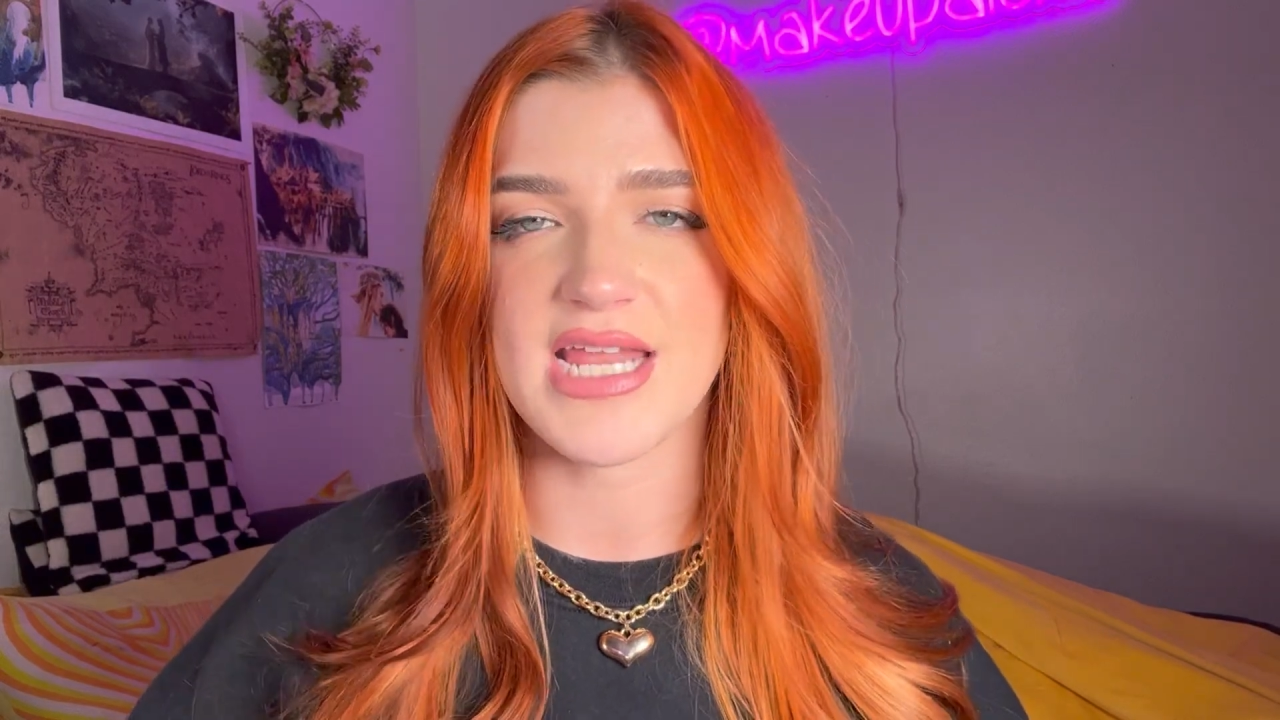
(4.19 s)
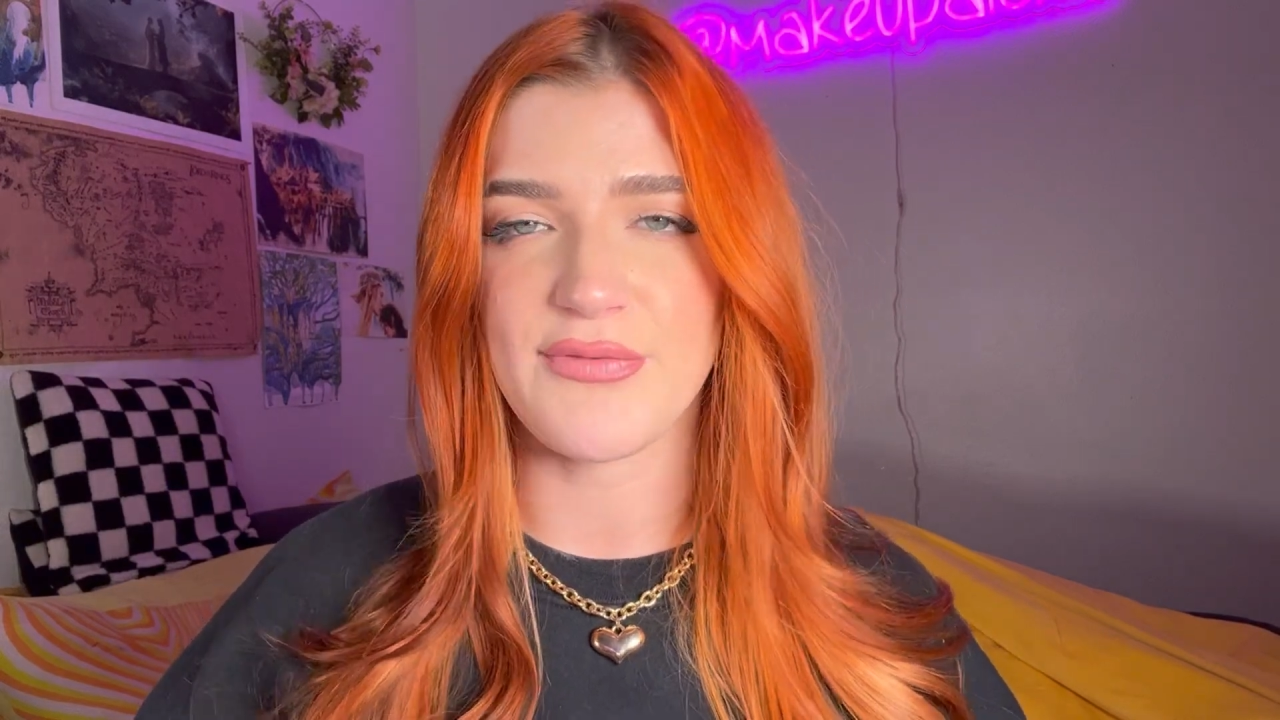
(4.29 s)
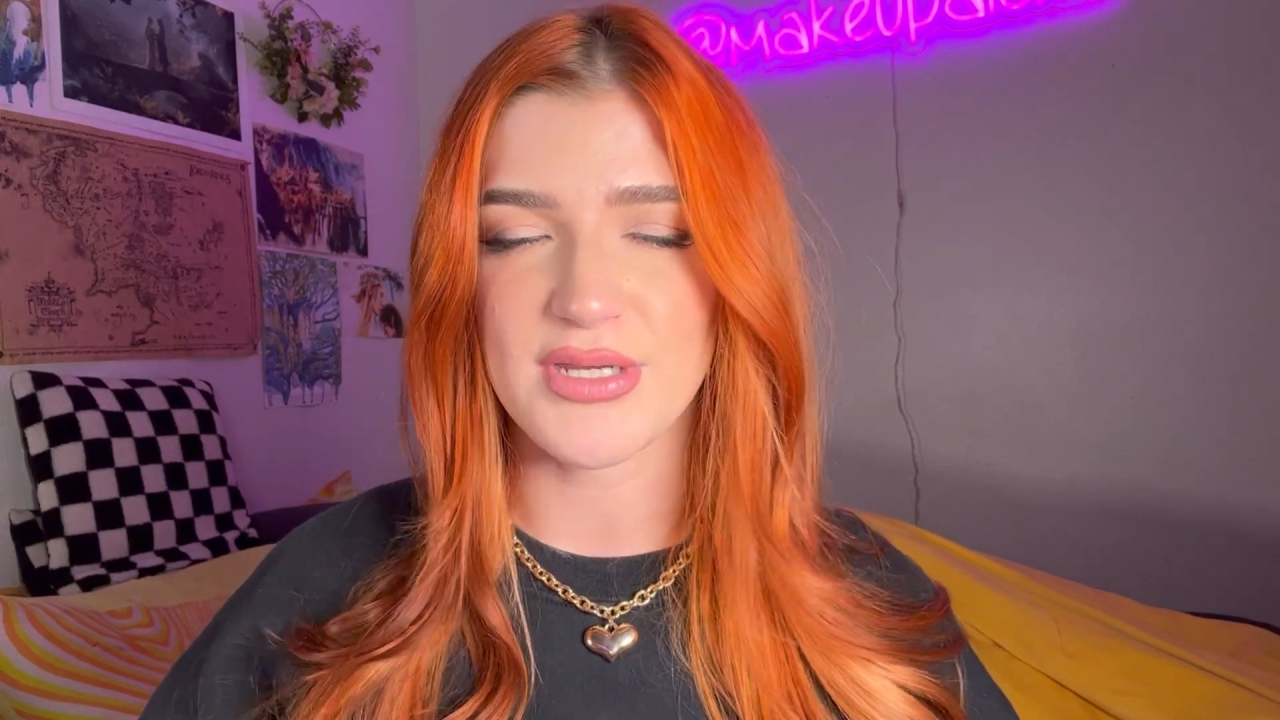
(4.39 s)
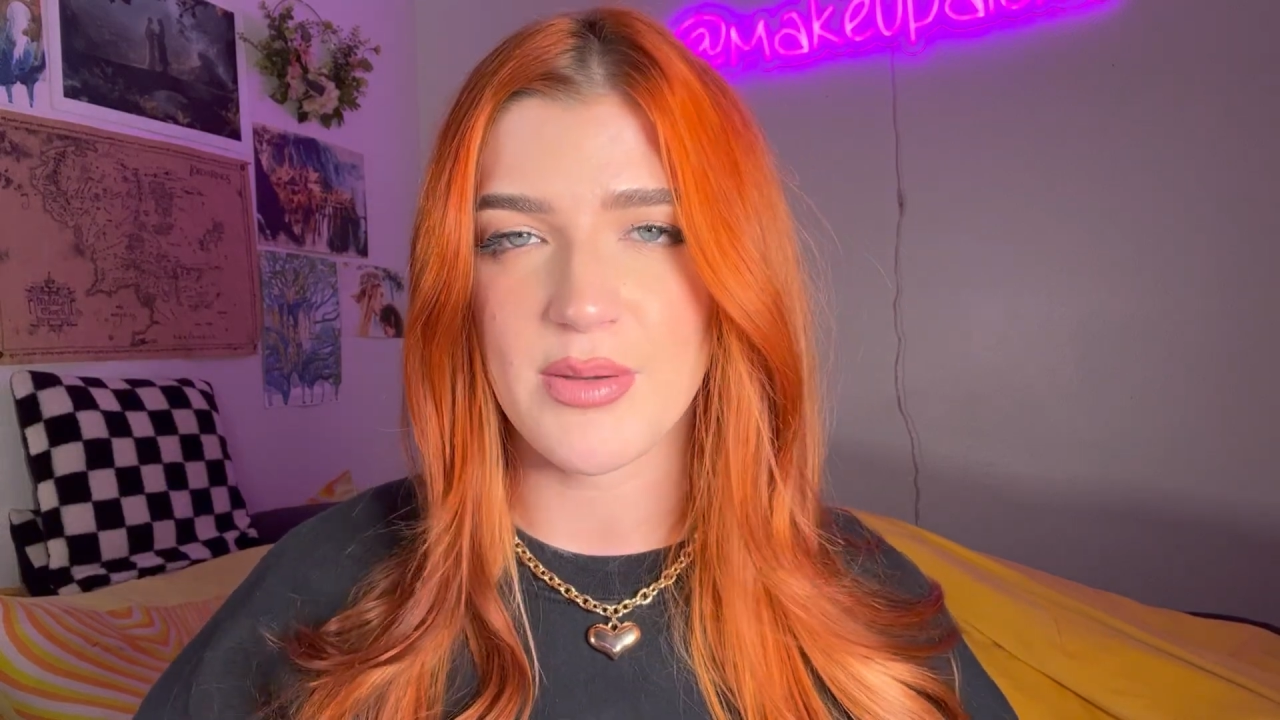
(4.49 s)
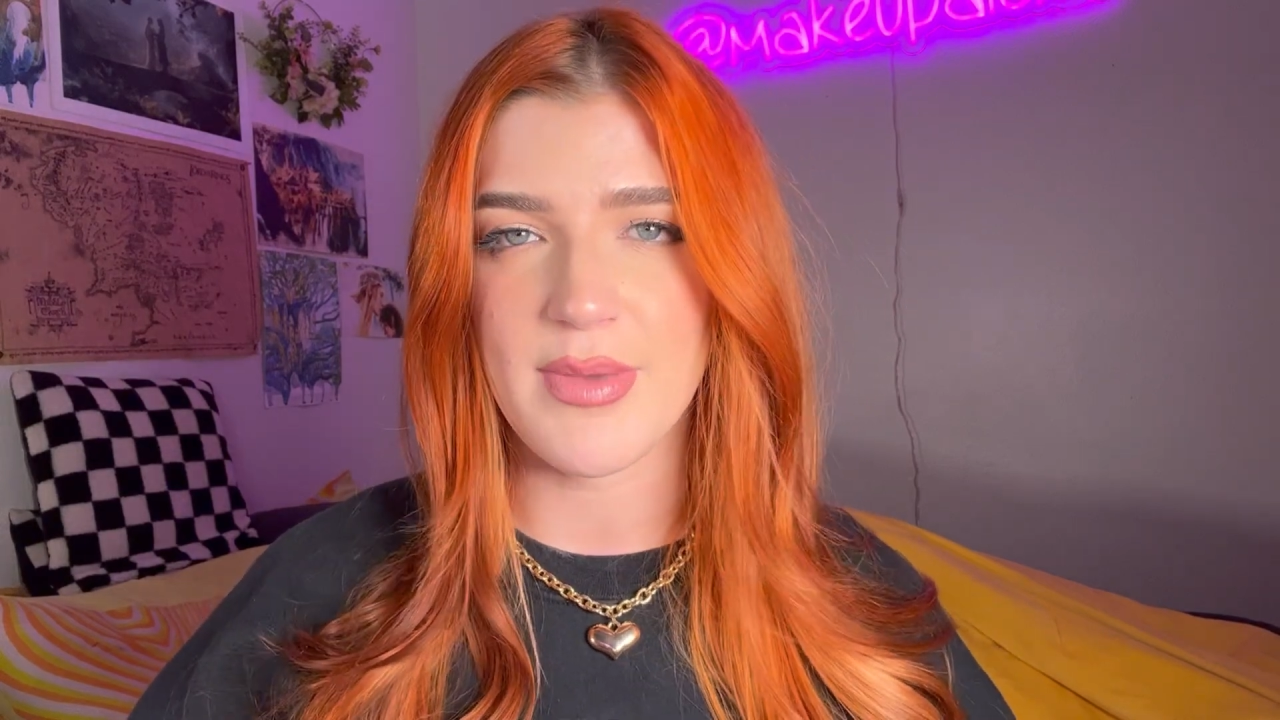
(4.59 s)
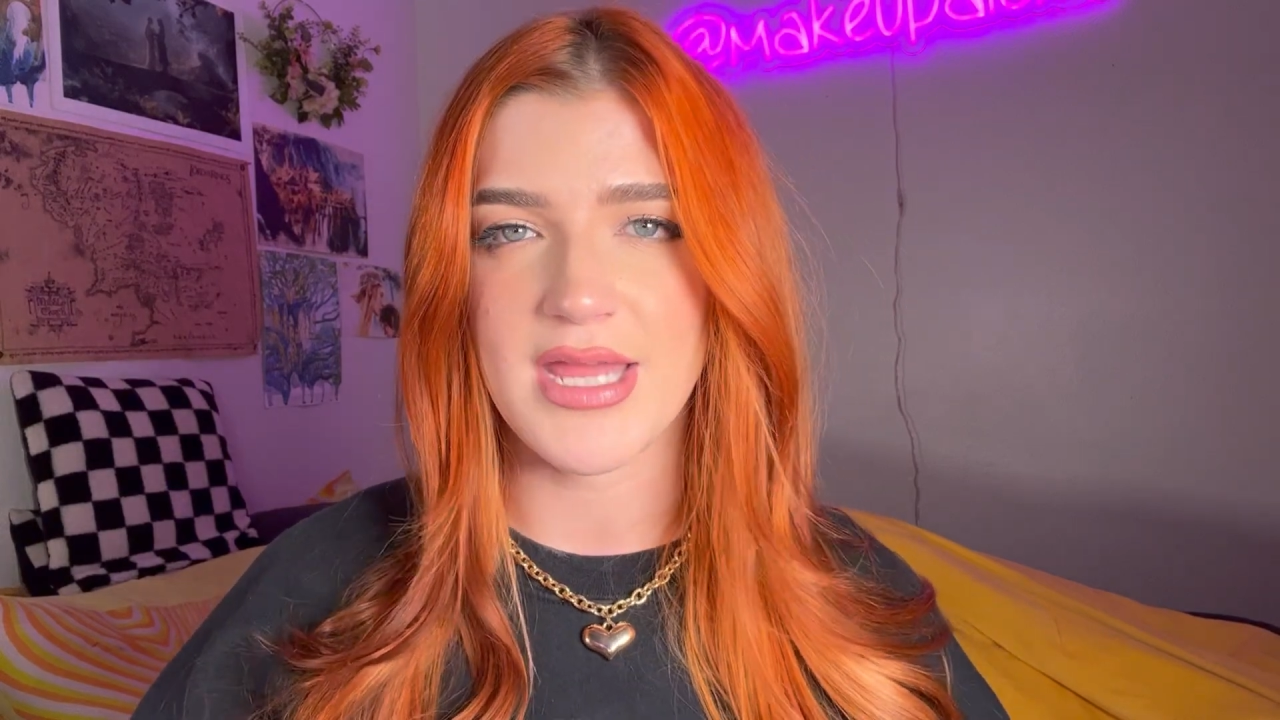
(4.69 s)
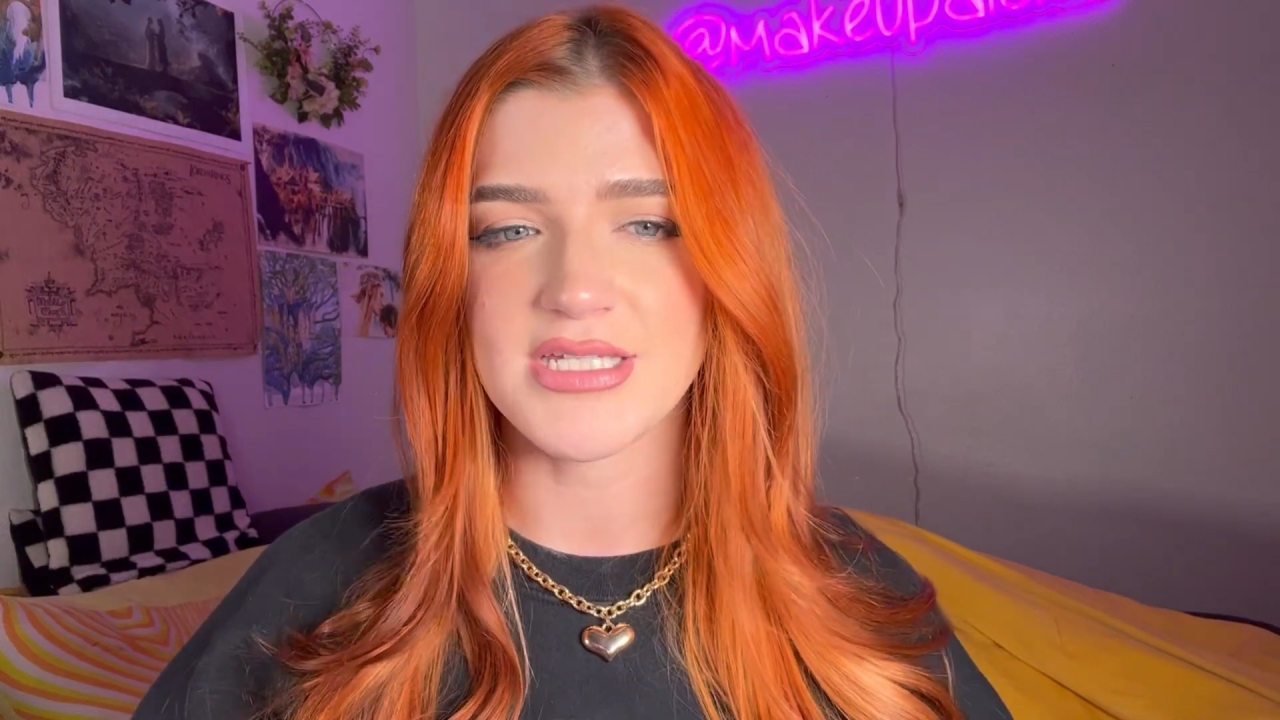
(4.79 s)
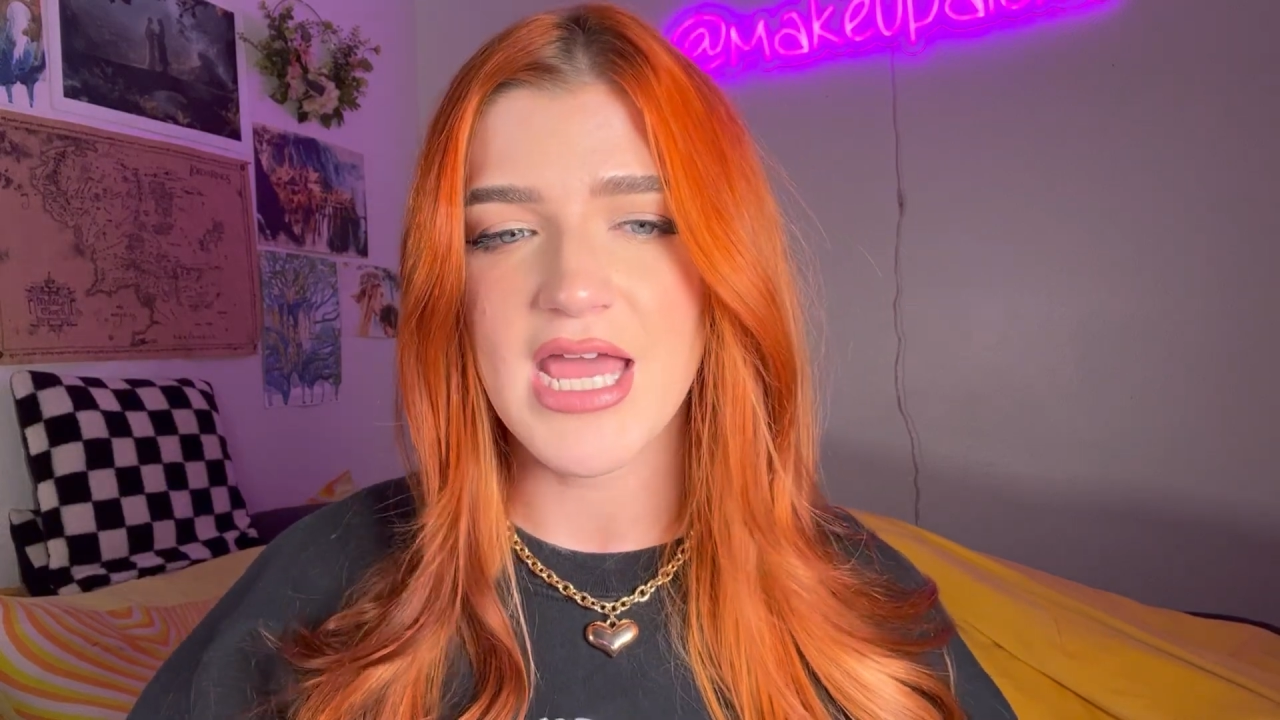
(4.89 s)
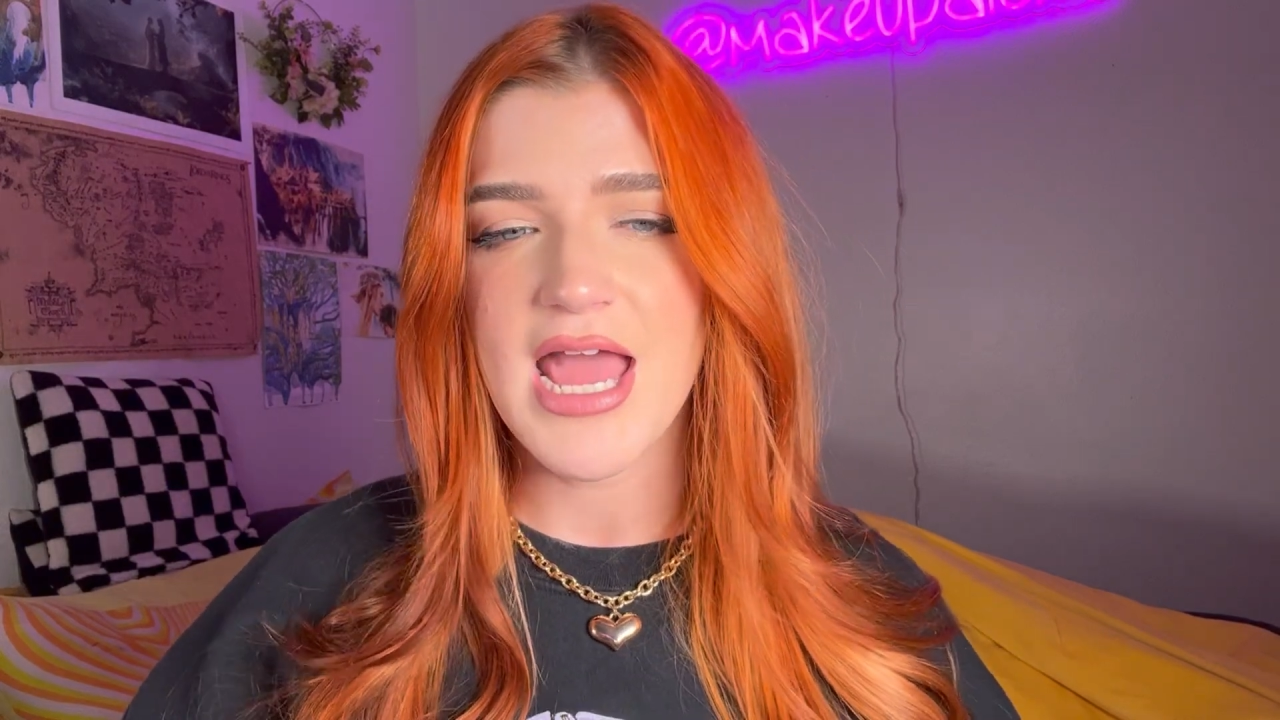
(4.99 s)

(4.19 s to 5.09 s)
recommend.